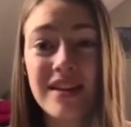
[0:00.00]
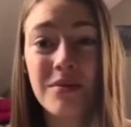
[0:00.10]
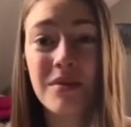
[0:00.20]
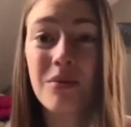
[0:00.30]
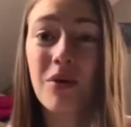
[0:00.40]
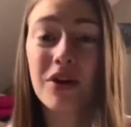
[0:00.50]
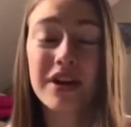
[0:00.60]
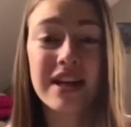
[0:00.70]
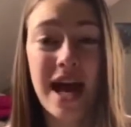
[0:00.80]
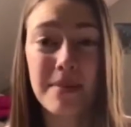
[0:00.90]
Warren, and
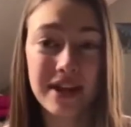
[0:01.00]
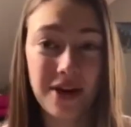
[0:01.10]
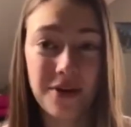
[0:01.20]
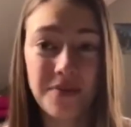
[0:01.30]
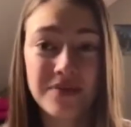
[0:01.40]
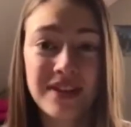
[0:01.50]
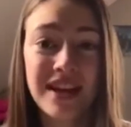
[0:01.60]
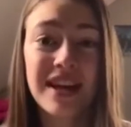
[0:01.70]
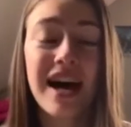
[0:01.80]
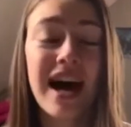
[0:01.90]
Abigail.
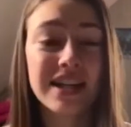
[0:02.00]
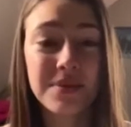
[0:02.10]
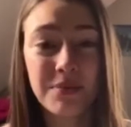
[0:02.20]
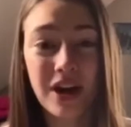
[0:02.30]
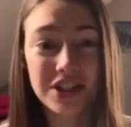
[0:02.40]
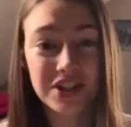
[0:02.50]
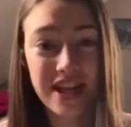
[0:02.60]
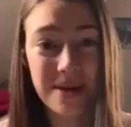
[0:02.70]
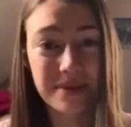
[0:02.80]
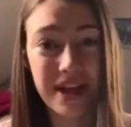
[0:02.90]
I did Proctor and
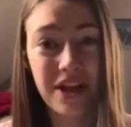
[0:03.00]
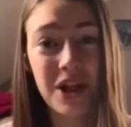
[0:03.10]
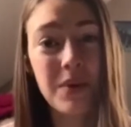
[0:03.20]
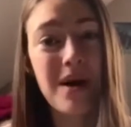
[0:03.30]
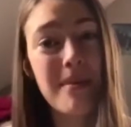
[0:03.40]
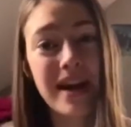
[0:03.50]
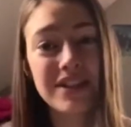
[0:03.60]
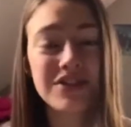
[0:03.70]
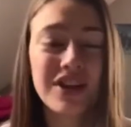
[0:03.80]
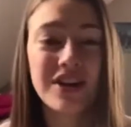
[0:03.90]
Abigail, while Maddie took
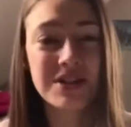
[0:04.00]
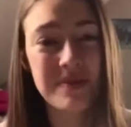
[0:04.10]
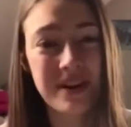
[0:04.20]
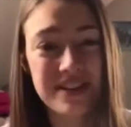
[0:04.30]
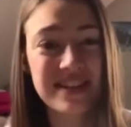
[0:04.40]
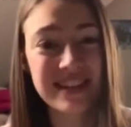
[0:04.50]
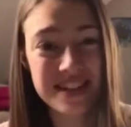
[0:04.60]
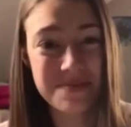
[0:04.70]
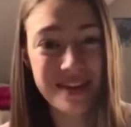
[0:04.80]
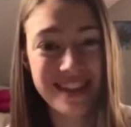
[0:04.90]
charge of Paris and Elizabeth.